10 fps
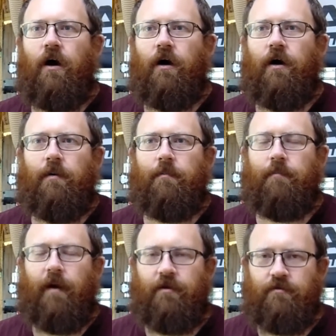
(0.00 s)

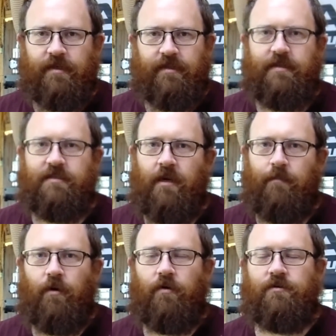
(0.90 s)
By using these
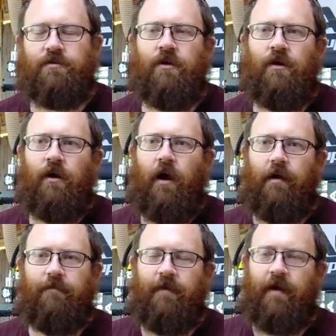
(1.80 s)
numbers,
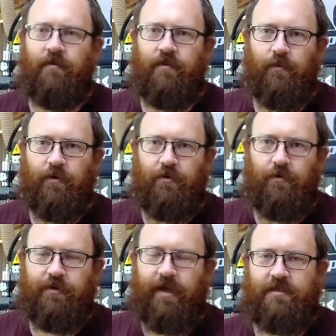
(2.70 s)
I found that when
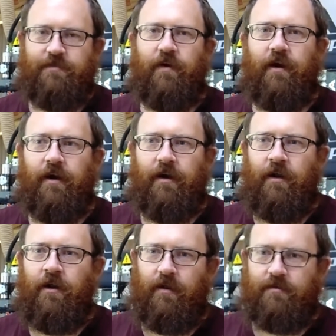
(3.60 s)
you test fit it,
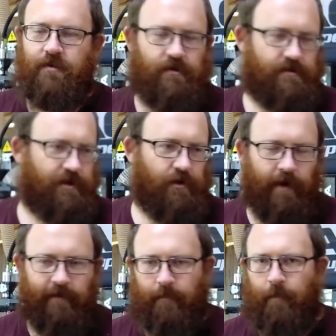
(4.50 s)
as long as you
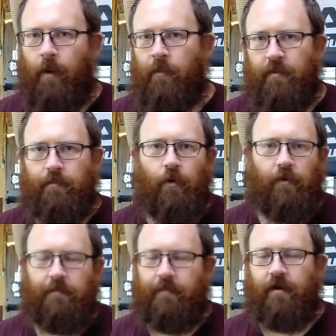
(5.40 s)
don't have a problem with a
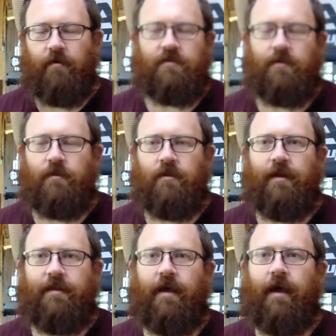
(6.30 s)
broken bit or something
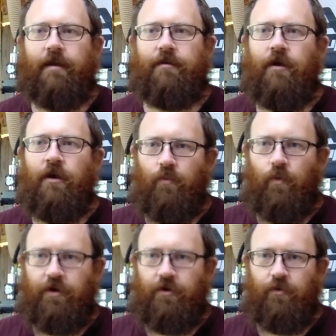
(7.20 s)
like that,
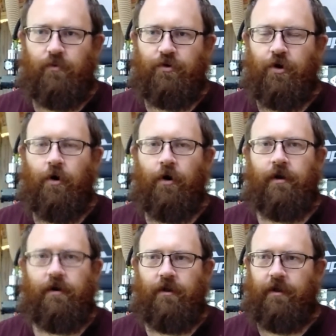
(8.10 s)
when you turn
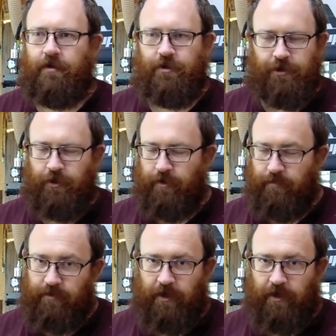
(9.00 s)
it, it shouldn't